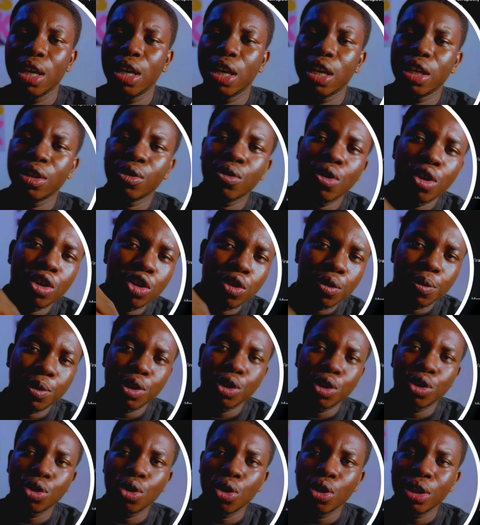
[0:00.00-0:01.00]
is going to be
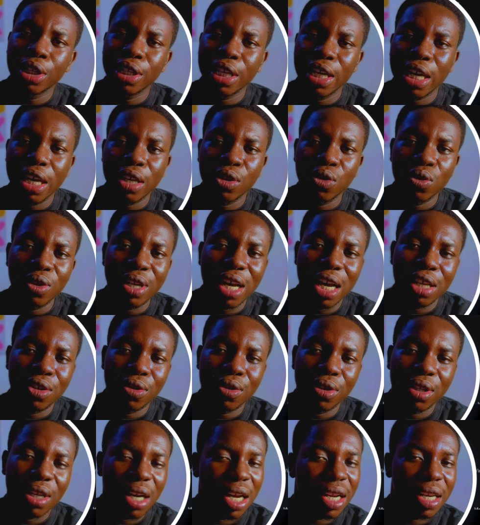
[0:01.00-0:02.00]
showed here, so that
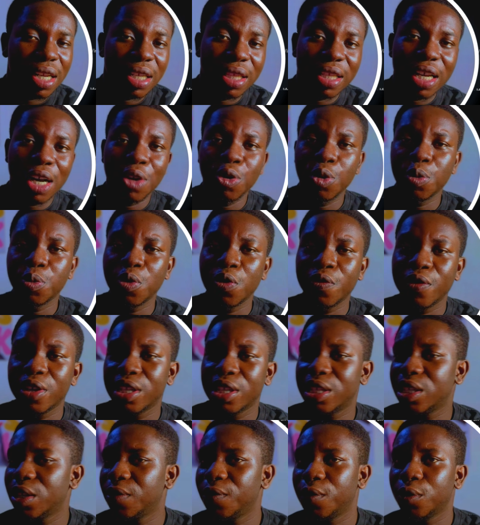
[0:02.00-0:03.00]
you can later remove
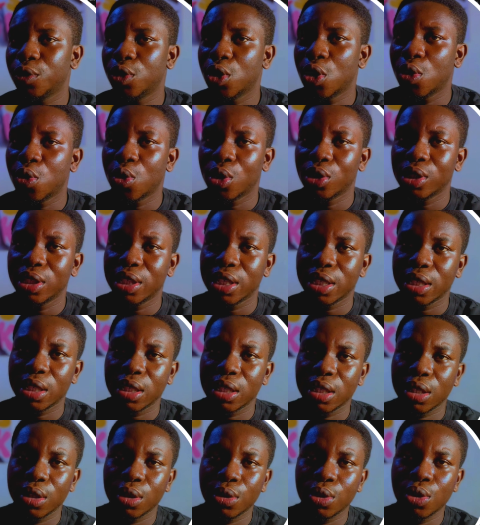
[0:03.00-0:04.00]
it if you don't want it.
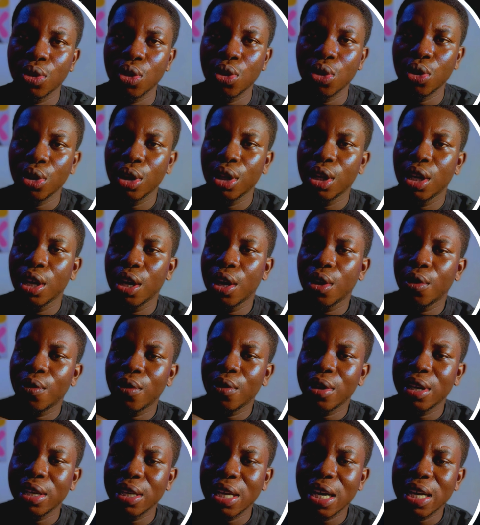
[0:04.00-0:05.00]
So
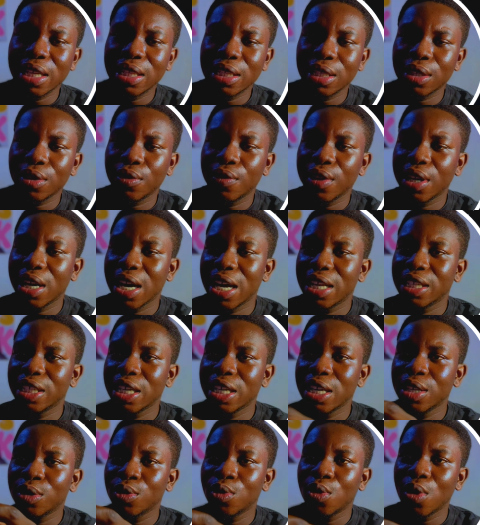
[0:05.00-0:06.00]
with that, we can
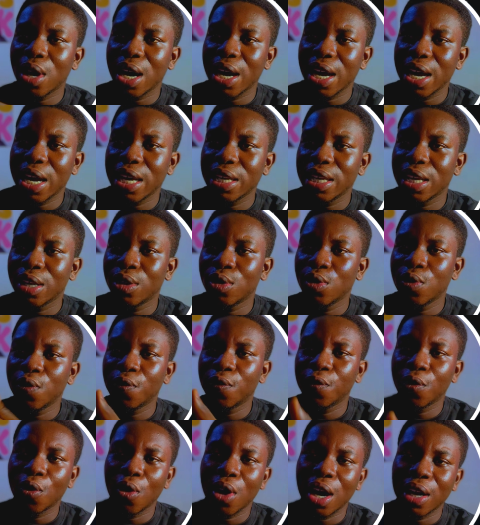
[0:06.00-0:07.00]
just go ahead and look
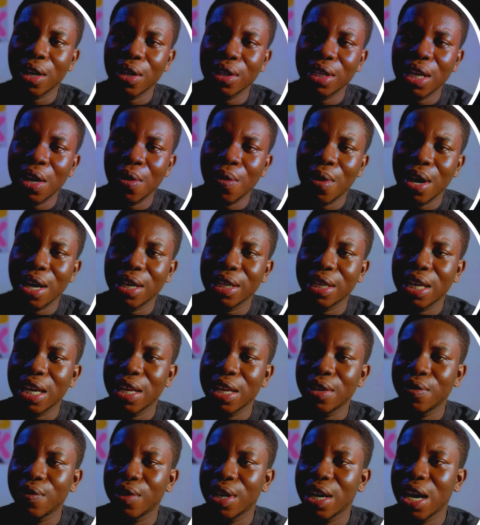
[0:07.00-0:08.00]
for another one,
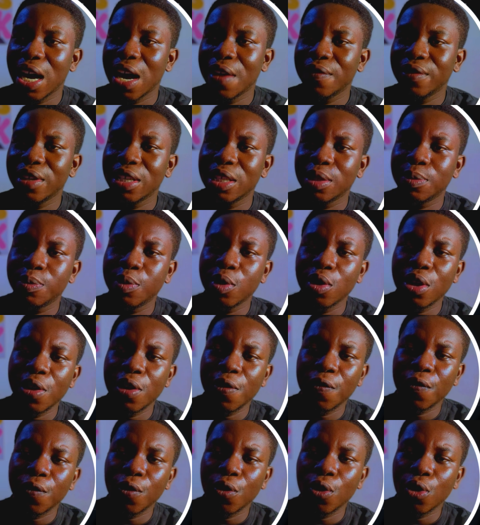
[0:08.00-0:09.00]
and we have this
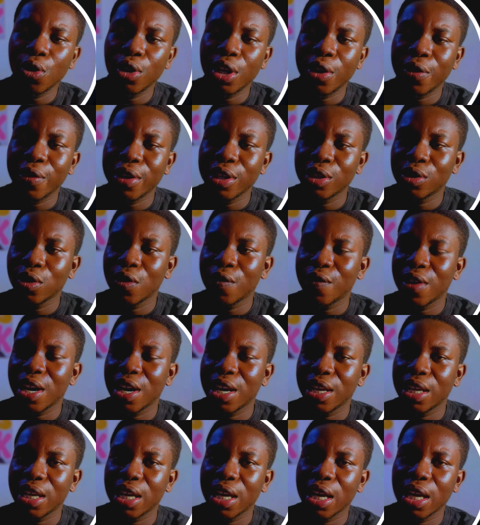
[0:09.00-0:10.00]
beautiful lyrics over
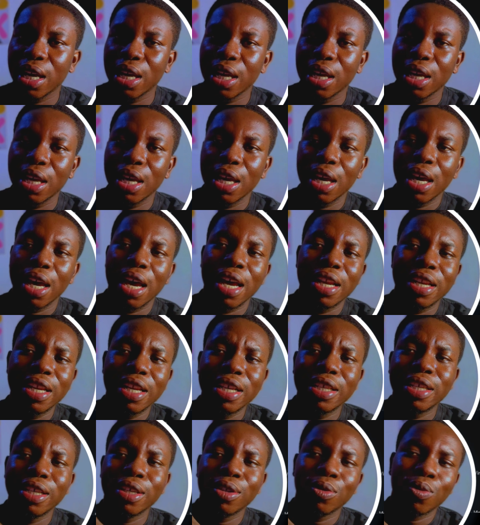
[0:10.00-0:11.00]
here, and
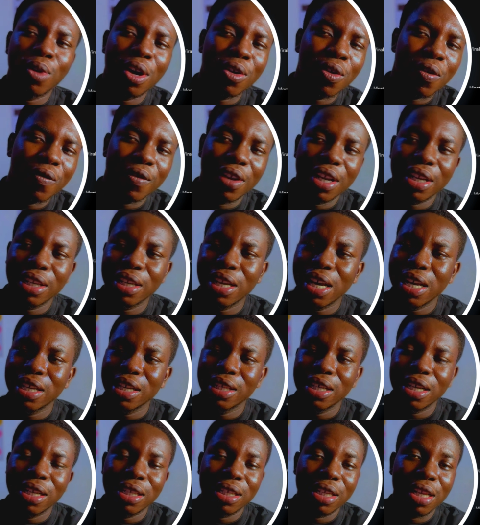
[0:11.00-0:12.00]
this is one of the
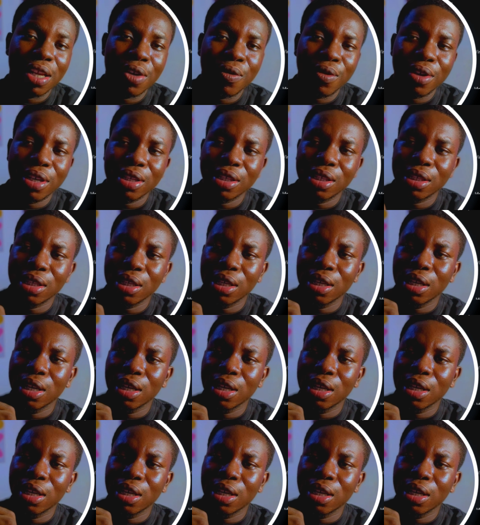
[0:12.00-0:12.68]
nicest lyrics